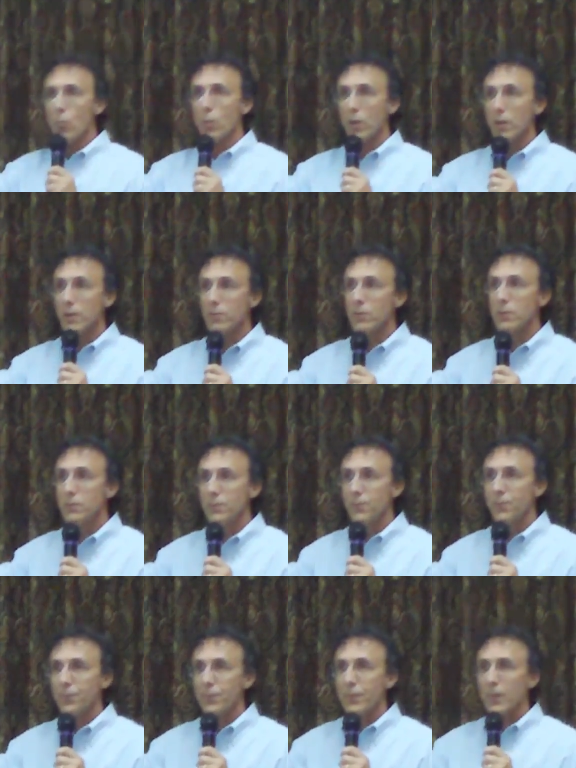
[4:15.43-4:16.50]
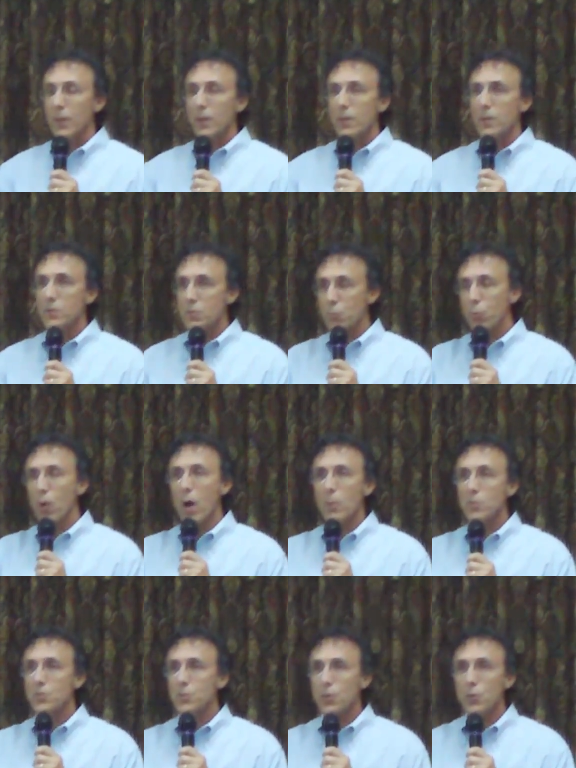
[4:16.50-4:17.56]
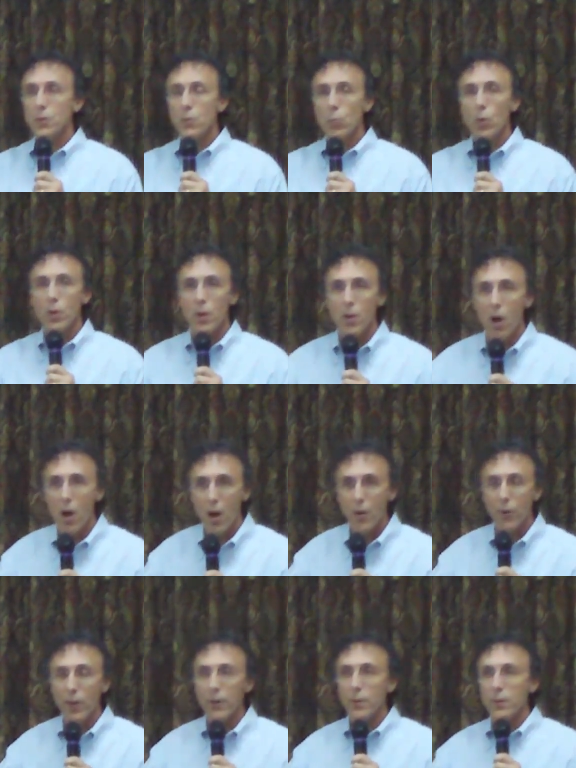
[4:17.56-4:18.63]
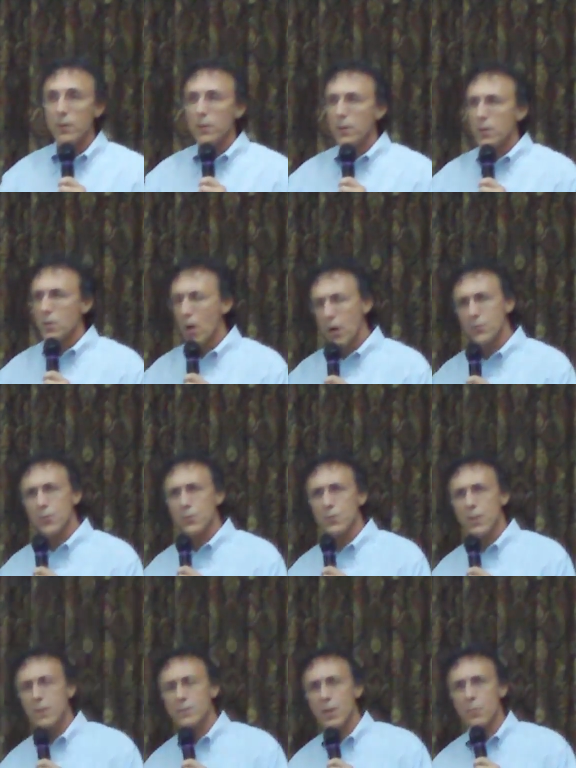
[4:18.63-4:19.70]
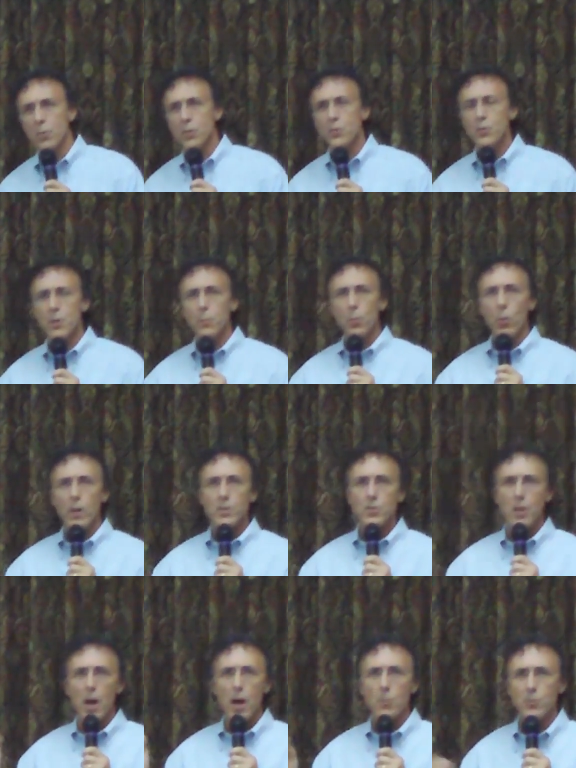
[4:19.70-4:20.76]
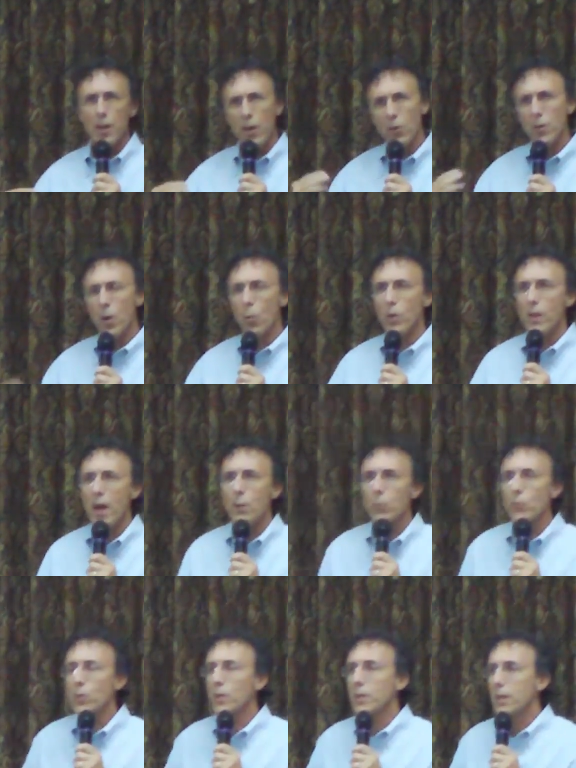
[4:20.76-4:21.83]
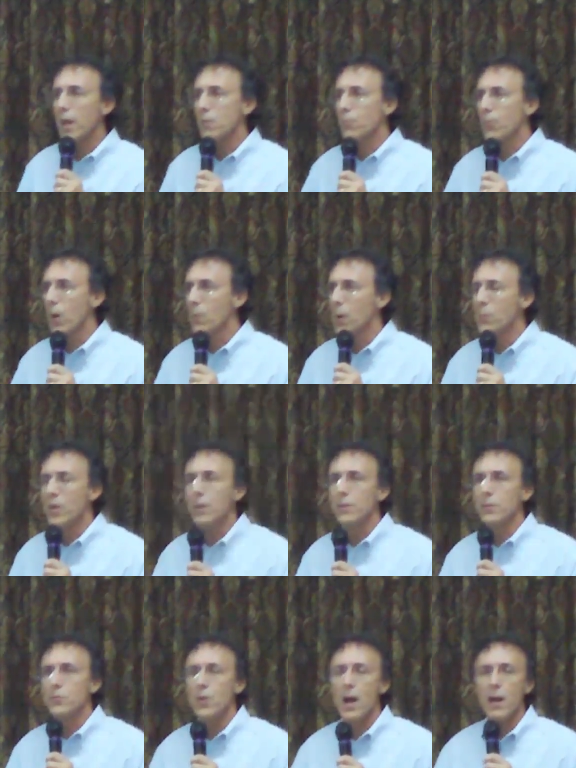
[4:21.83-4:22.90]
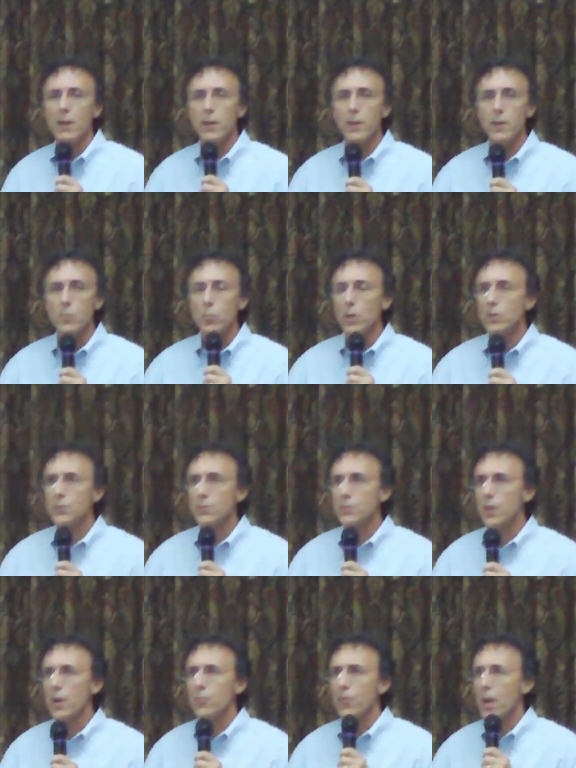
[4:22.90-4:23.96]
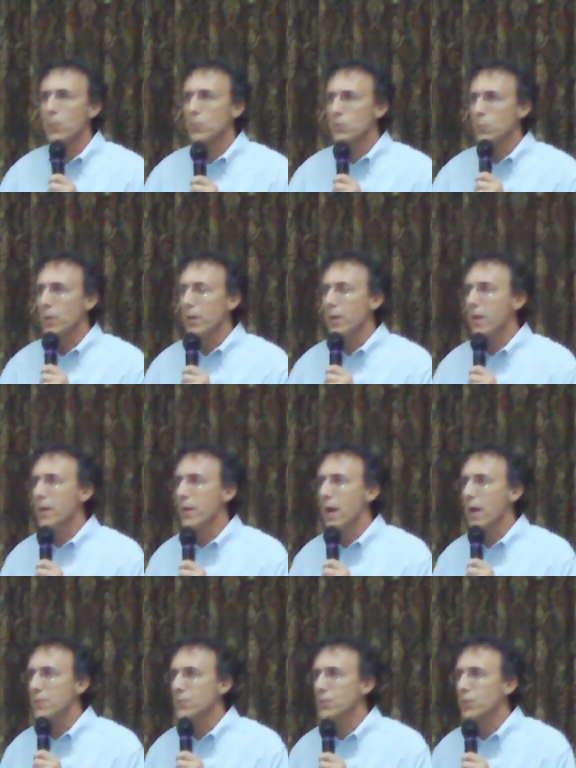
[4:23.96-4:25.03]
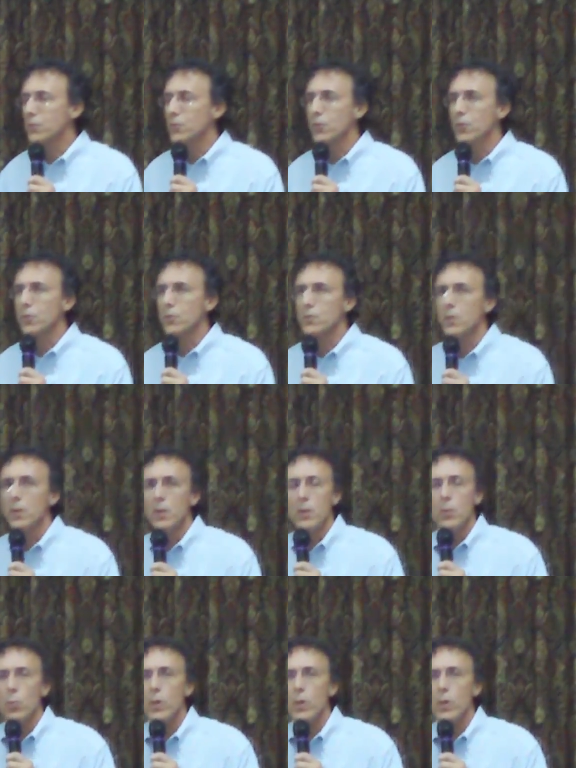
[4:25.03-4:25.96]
Don't believe it. It's a promise to you, and we're going to honor it. He also says I'm going to ship away jobs. I don't know where that one really came from. I've been in the dry cleaning business. Our family's been in that 96 years.